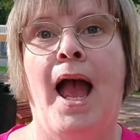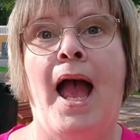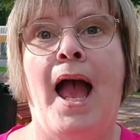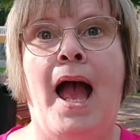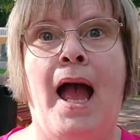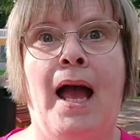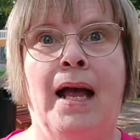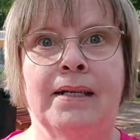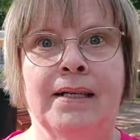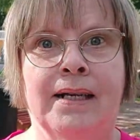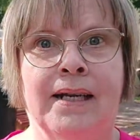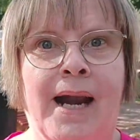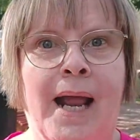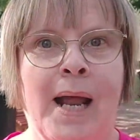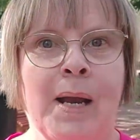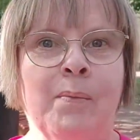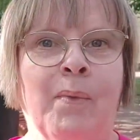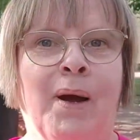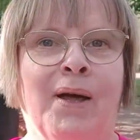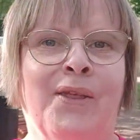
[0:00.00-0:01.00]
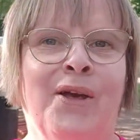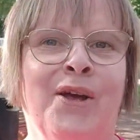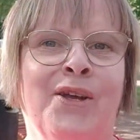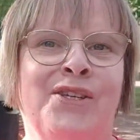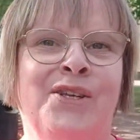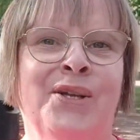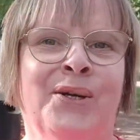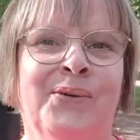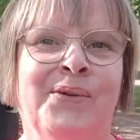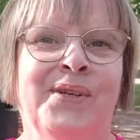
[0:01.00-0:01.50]
And
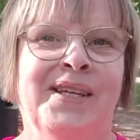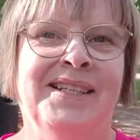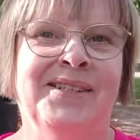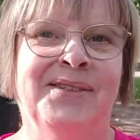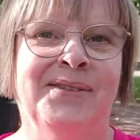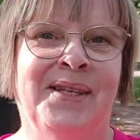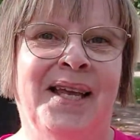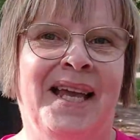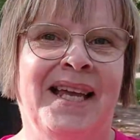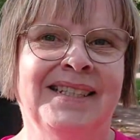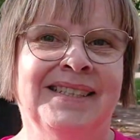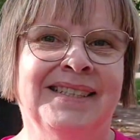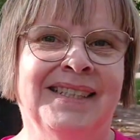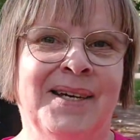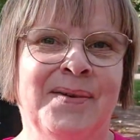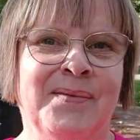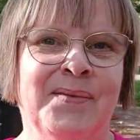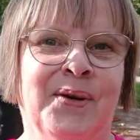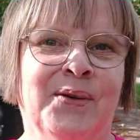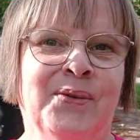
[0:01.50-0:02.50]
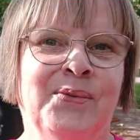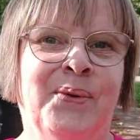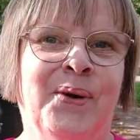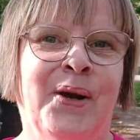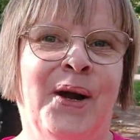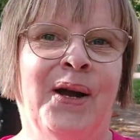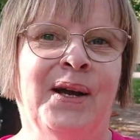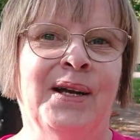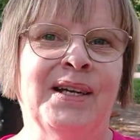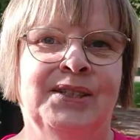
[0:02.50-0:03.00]
grandmothers don't need to take time off
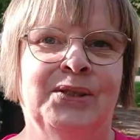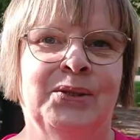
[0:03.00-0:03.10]
work